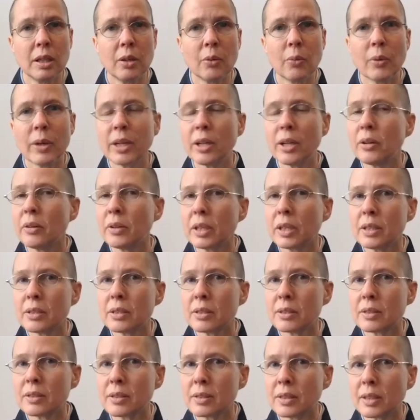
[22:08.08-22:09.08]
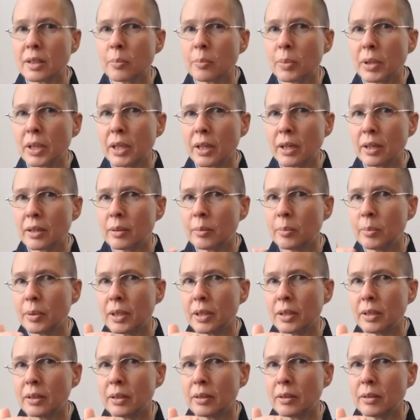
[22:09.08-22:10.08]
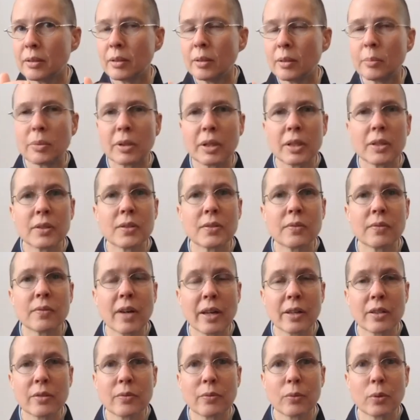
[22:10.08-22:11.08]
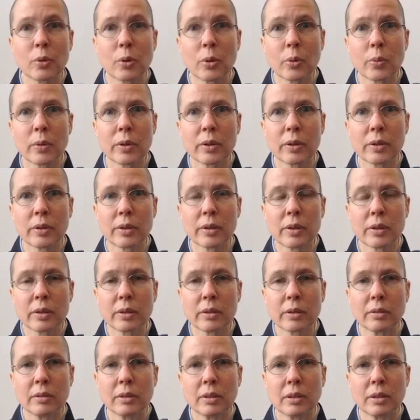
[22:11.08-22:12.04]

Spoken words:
We don't get to skip ahead a bit, press fast forward, or